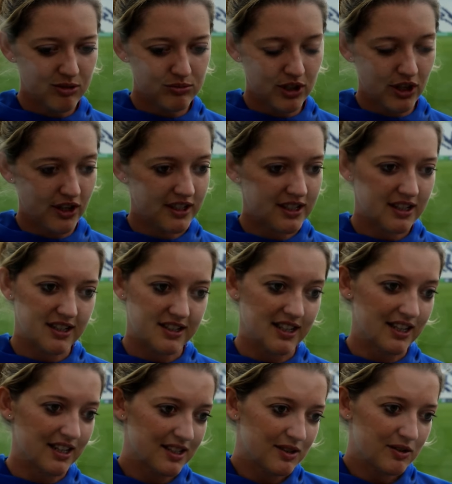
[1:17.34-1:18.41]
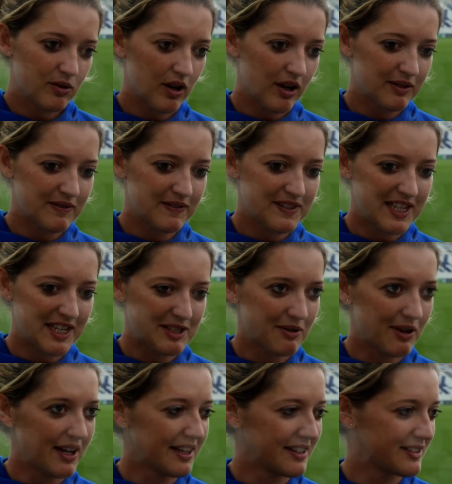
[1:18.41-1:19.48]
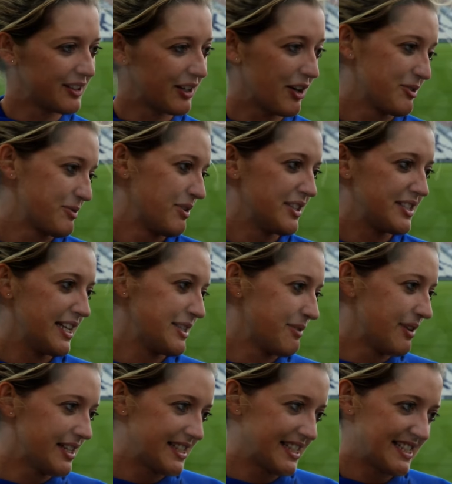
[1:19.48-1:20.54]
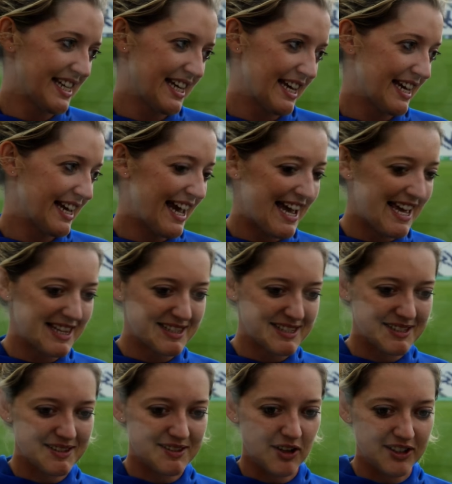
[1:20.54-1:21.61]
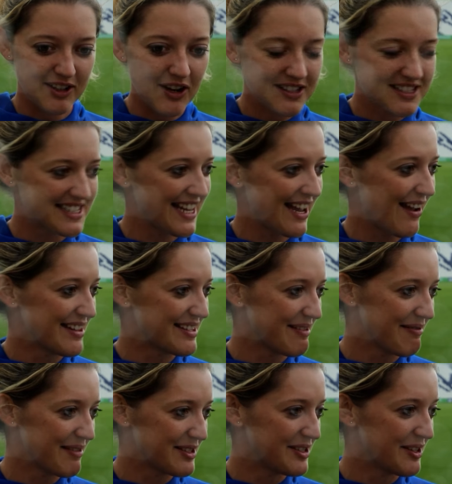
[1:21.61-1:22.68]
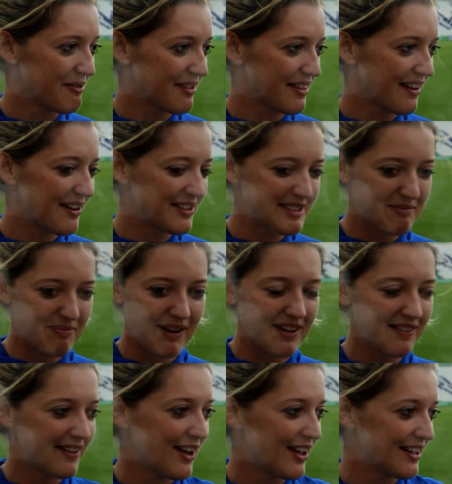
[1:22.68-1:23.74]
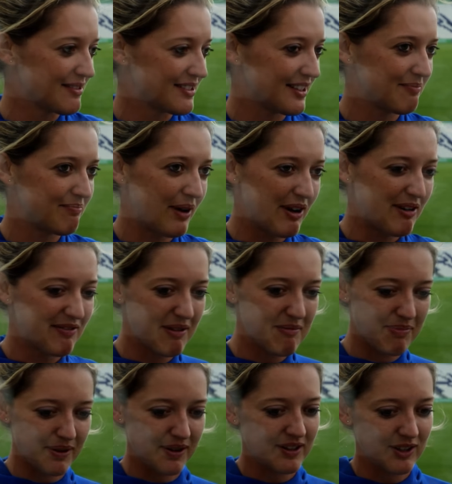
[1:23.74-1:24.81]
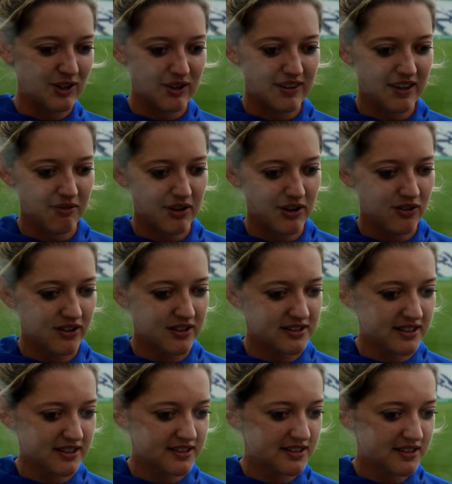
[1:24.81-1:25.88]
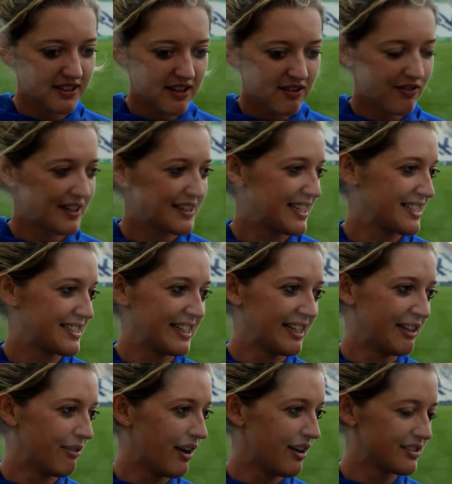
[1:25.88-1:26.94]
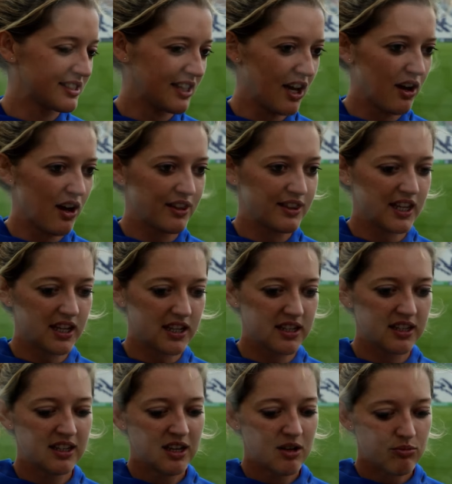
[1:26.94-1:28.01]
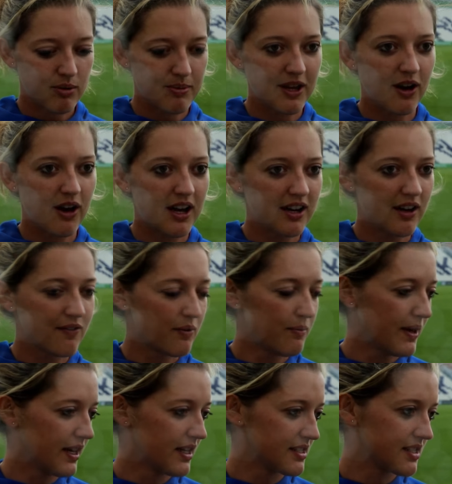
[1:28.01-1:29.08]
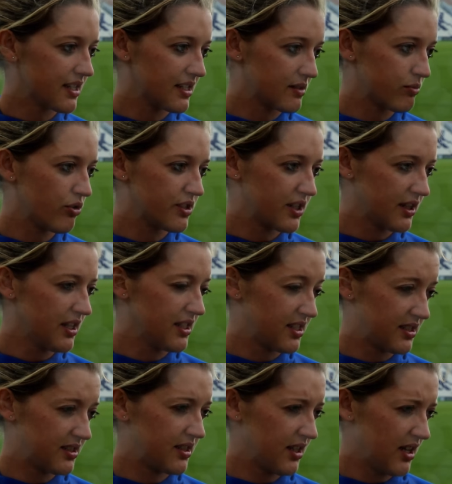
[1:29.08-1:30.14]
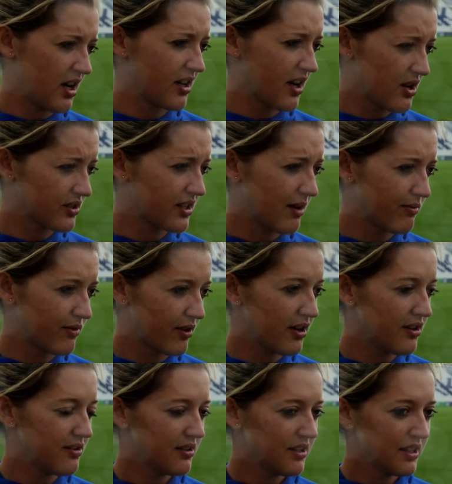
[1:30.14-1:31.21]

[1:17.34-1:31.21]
um, look, I think T20, the girls won at T20s this year, and I'd like to say I had something to do with it. I did play in the early part of it, but they went on and did fantastically well. So I think probably a highlight for me is, is watching this the young girls come through